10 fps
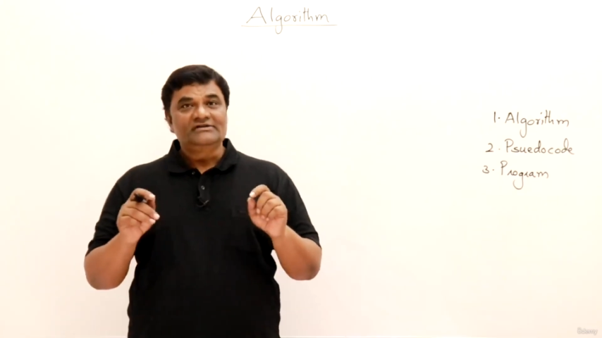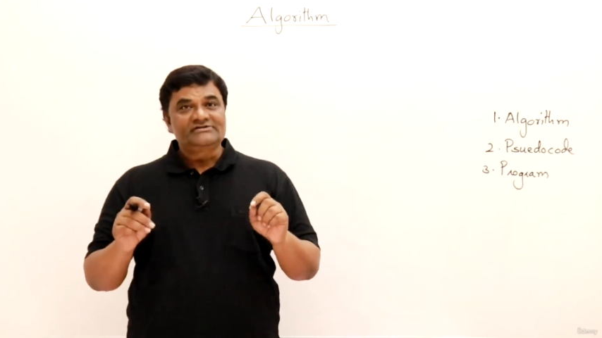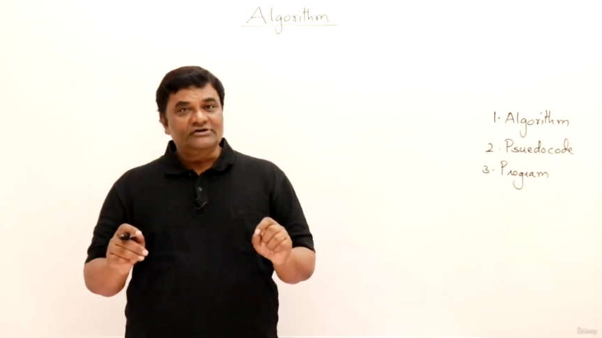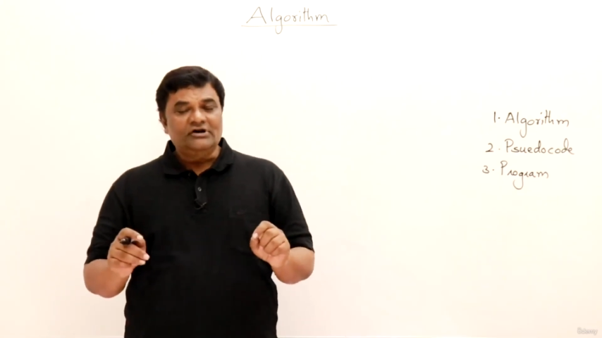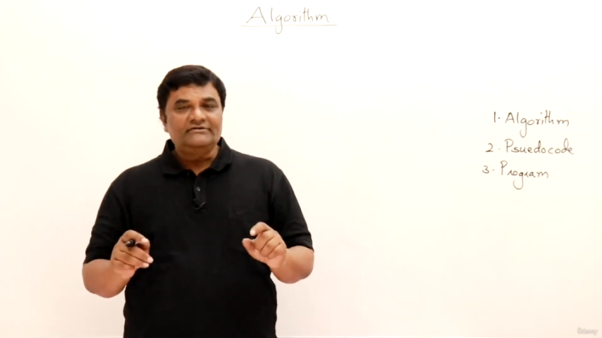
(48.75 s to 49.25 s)

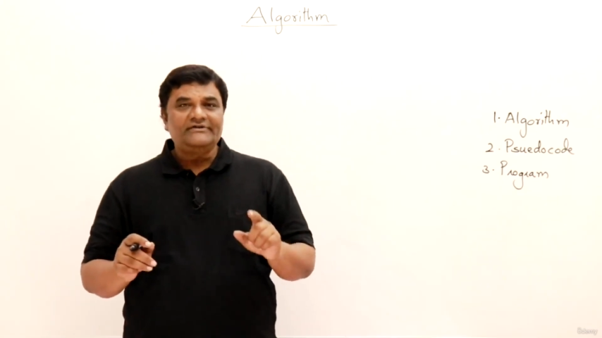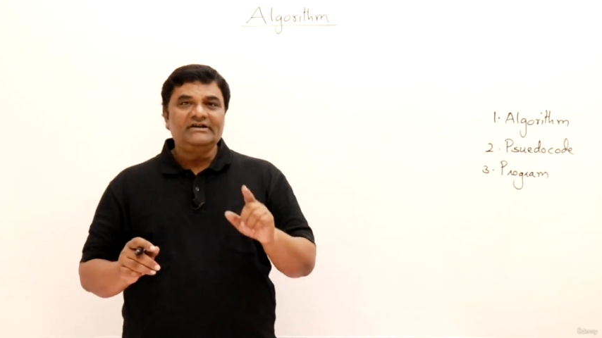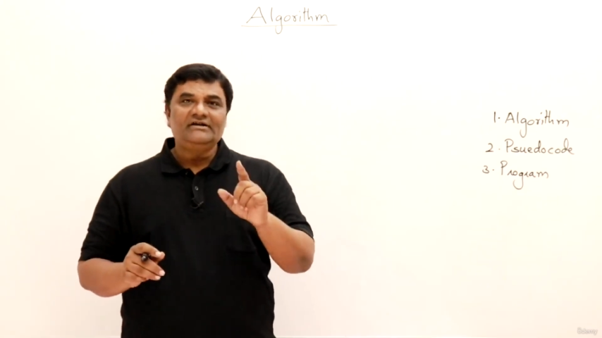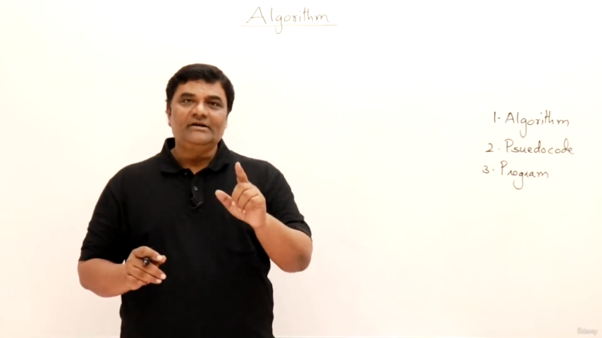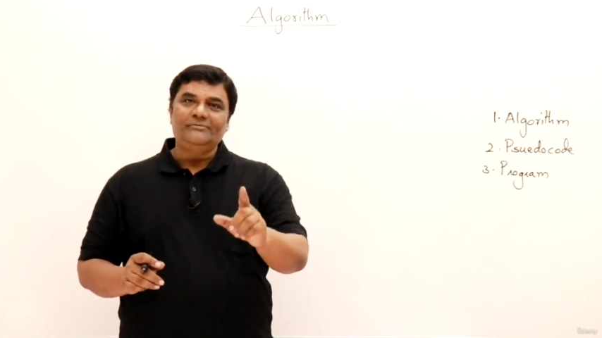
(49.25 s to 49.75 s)

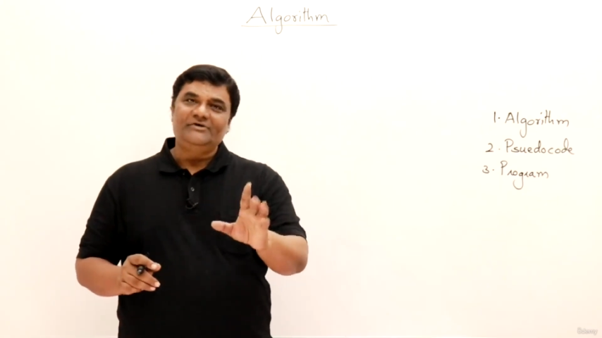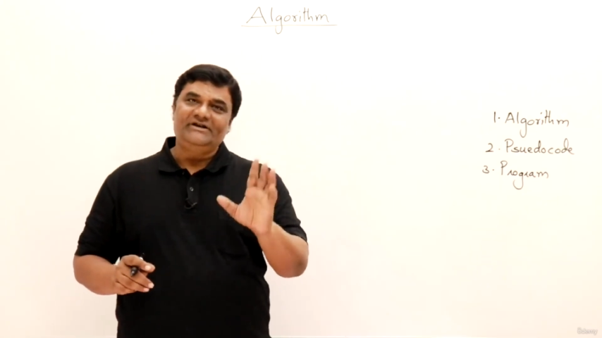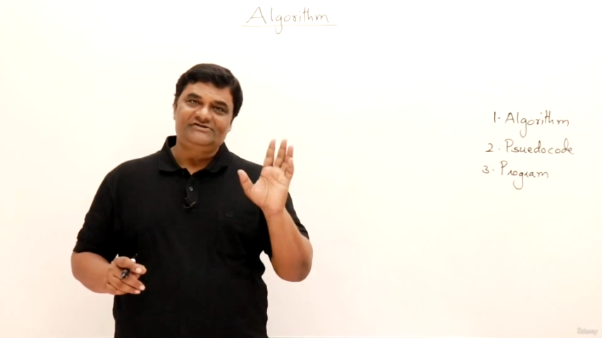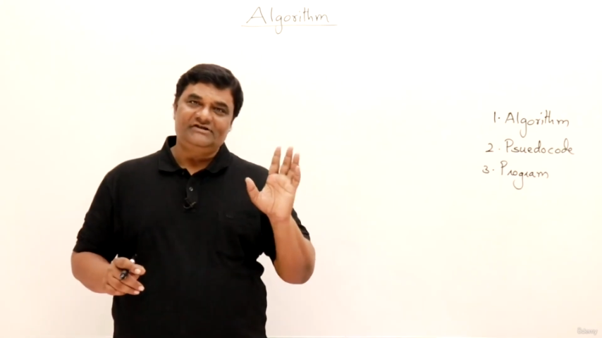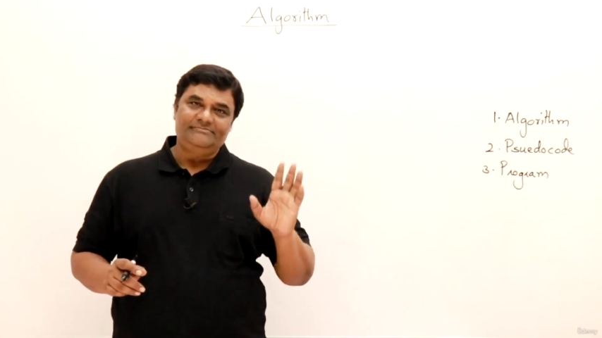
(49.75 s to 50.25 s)
solving
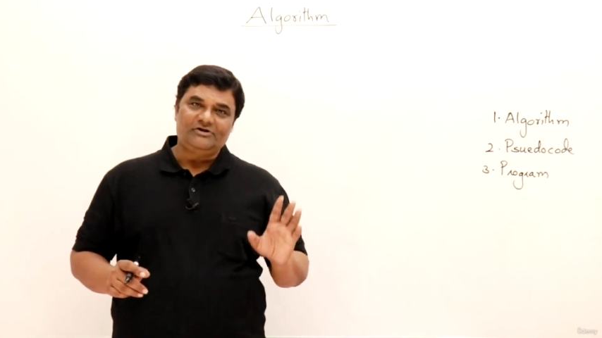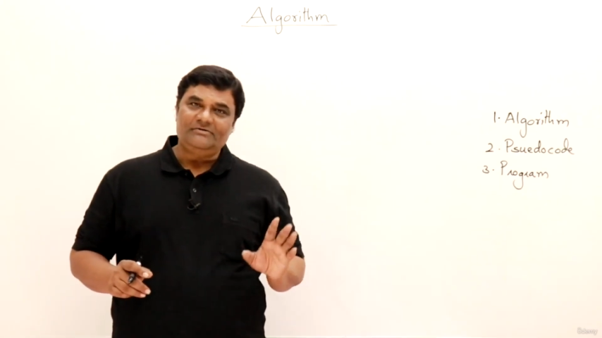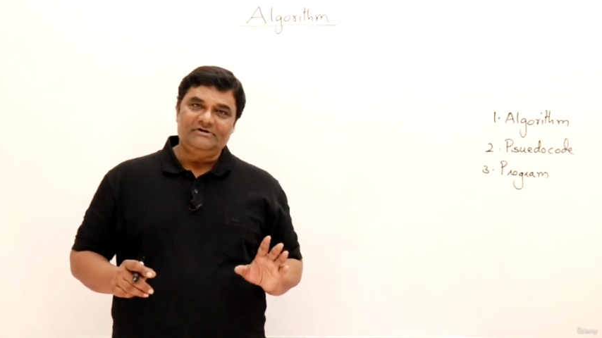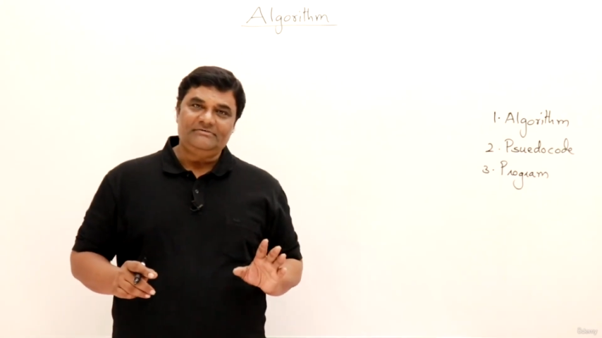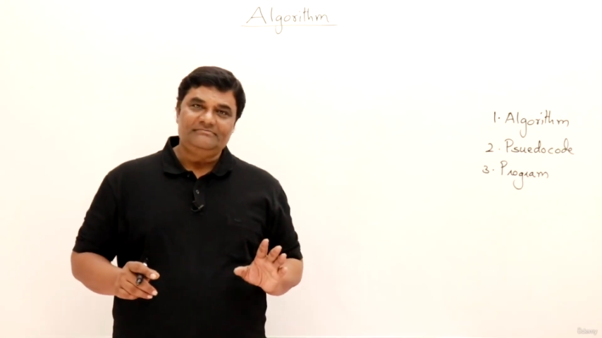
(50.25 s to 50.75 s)
computational
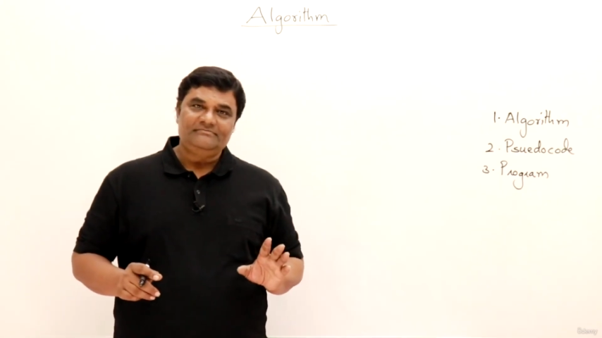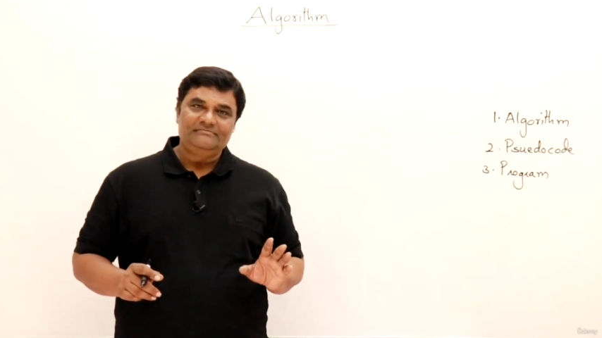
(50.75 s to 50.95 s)
problem.